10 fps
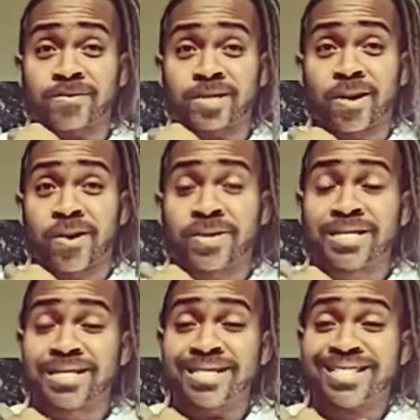So,
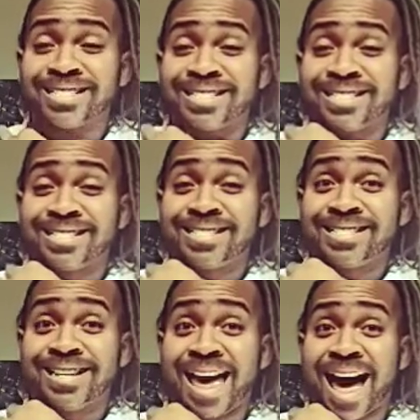
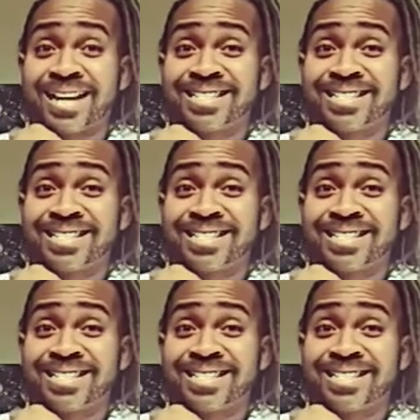yeah.